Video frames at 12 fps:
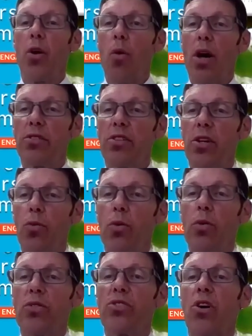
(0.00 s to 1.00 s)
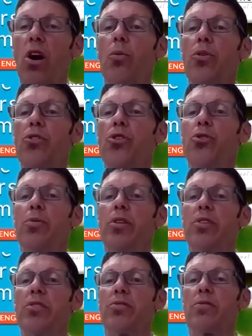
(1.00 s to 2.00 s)
Welty, we will start with you,
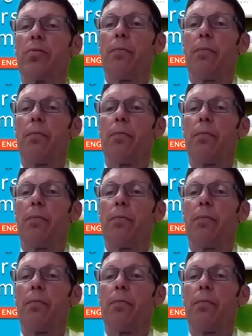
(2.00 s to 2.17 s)
please.